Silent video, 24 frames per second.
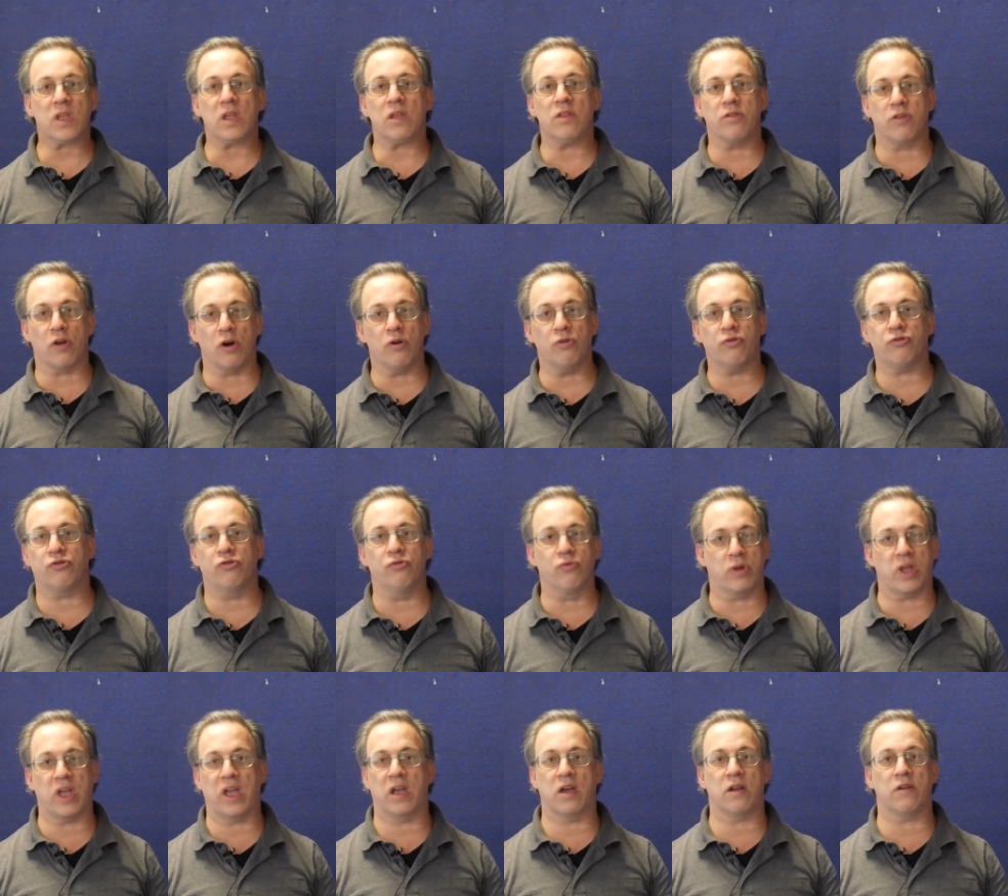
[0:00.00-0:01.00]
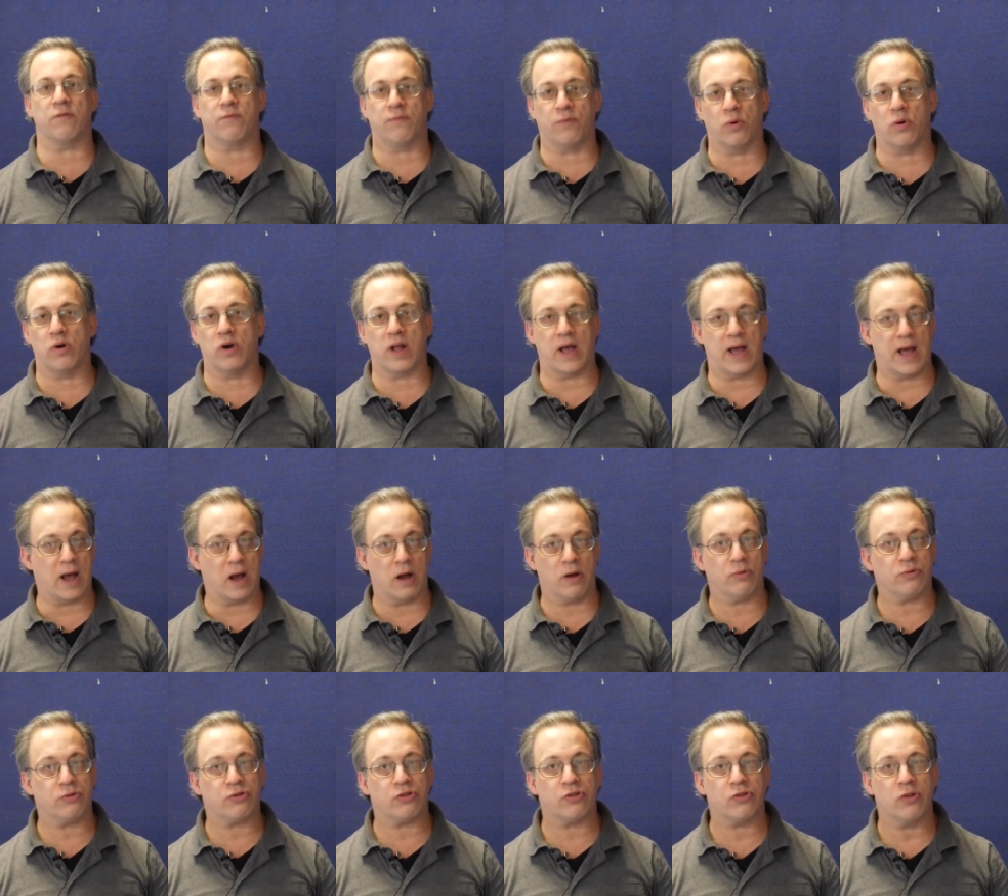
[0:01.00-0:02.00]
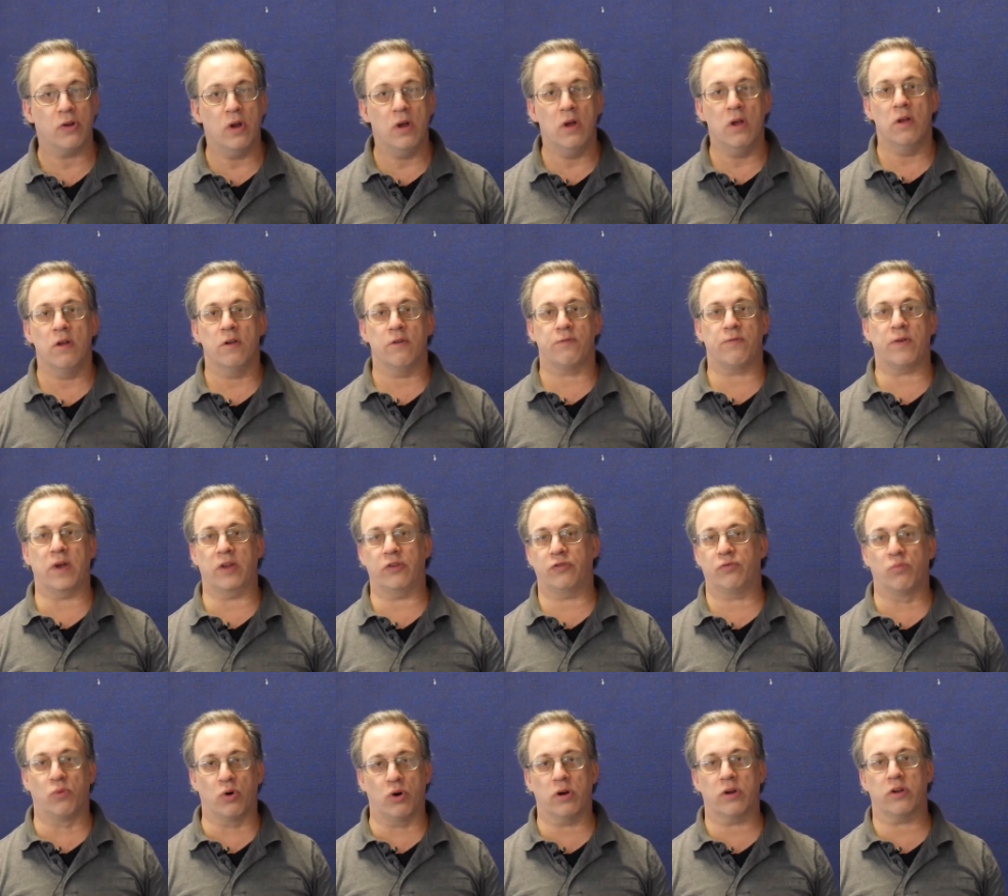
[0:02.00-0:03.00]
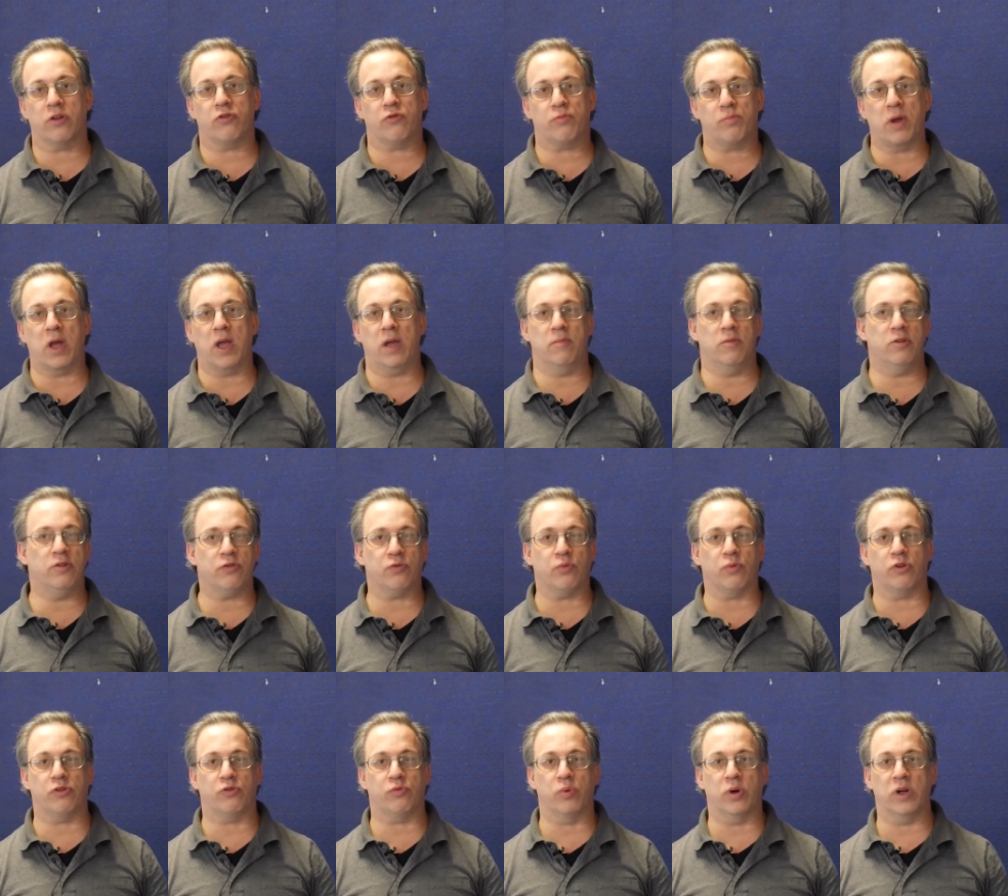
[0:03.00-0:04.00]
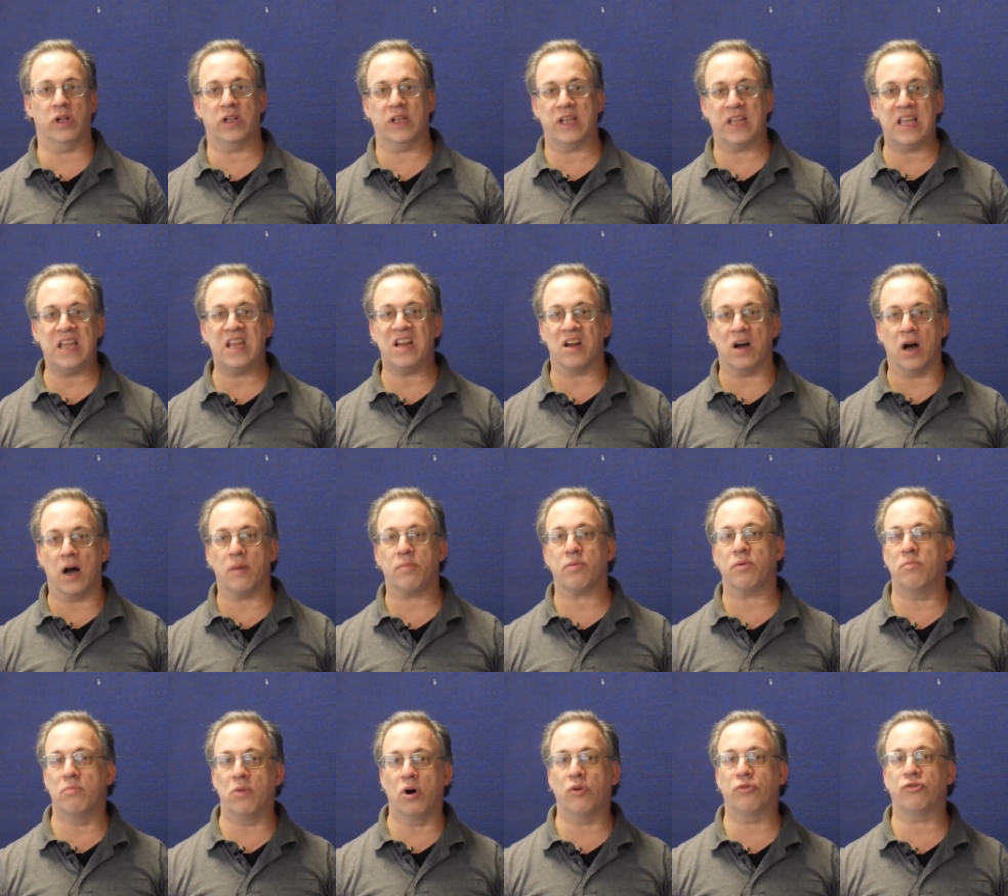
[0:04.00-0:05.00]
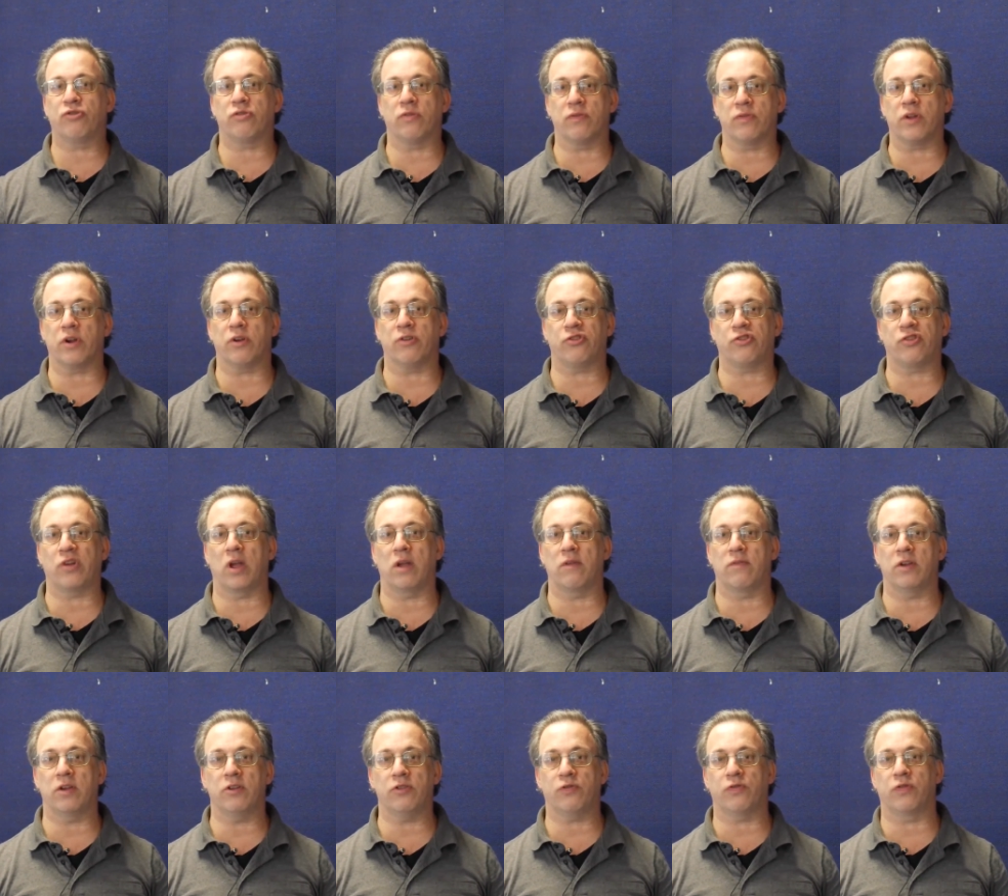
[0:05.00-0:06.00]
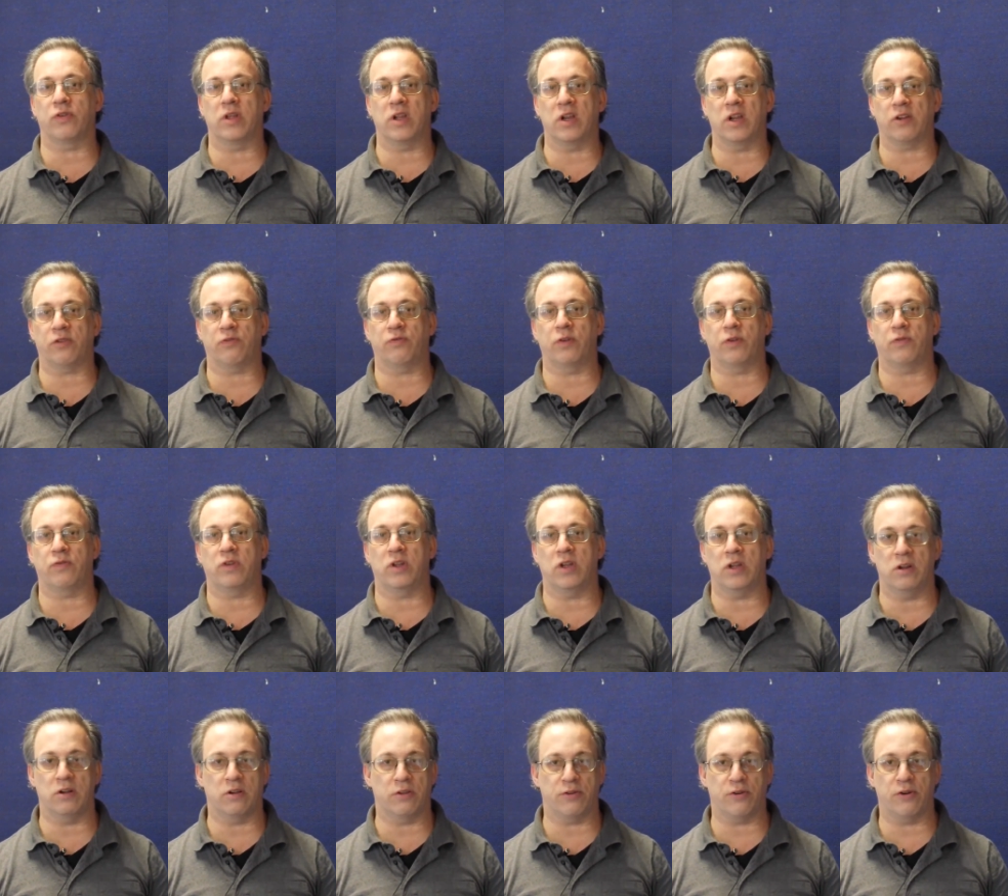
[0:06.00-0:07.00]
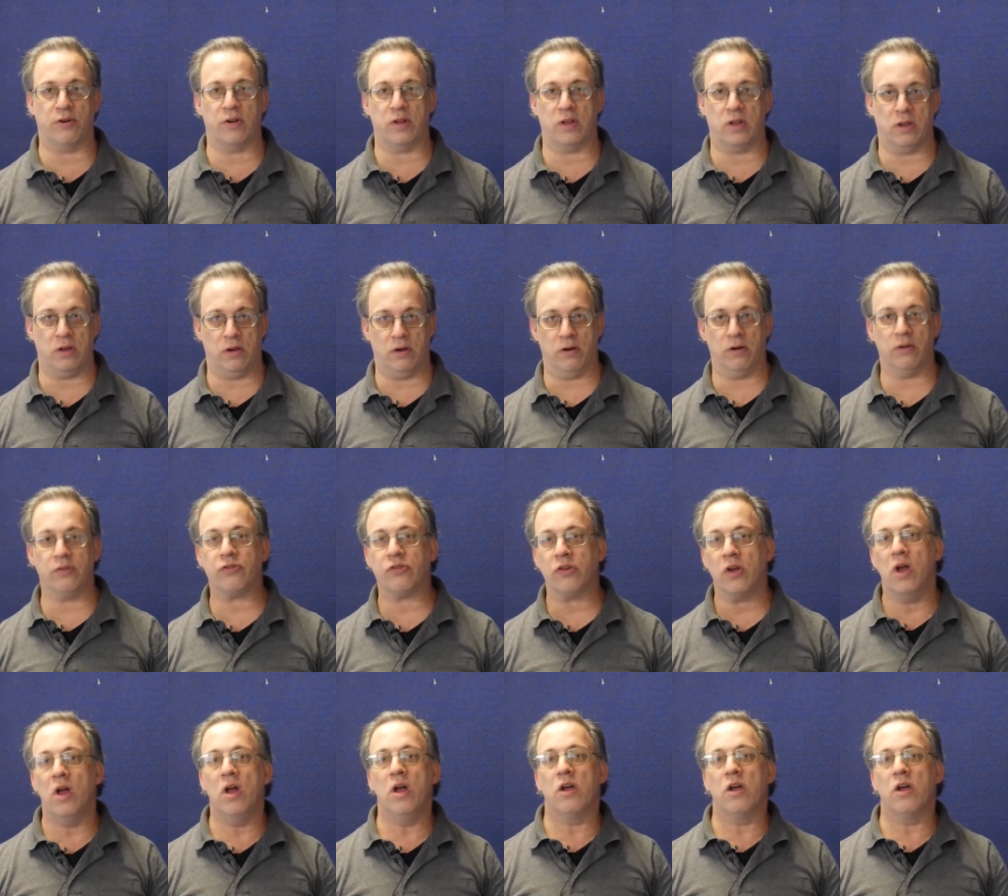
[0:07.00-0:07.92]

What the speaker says: Those who can afford a house face mortgage payments, which will eat up most of their savings for the next 15 to 30 years.